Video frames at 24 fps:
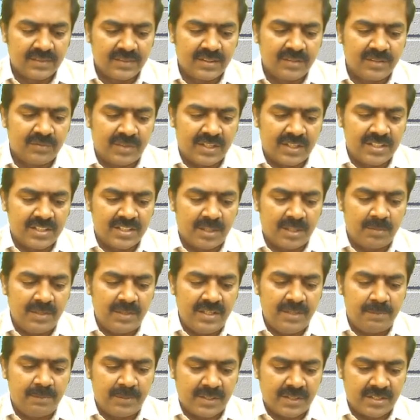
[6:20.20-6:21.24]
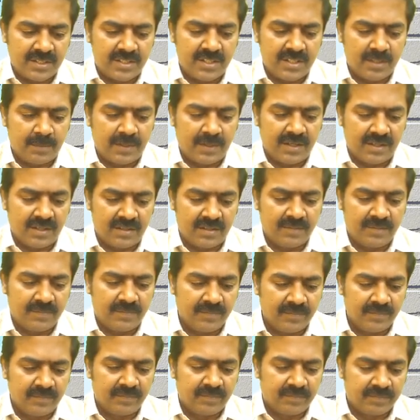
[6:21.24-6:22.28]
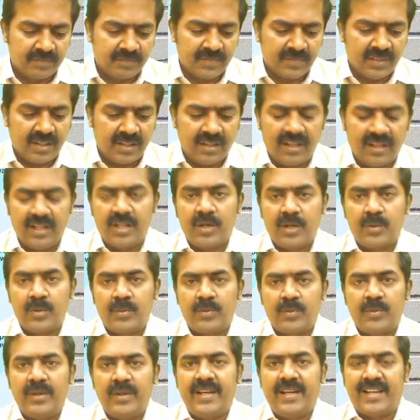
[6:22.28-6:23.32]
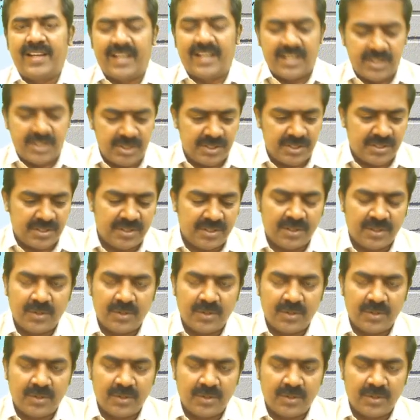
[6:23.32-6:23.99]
For example, he pressed the button like quick cash.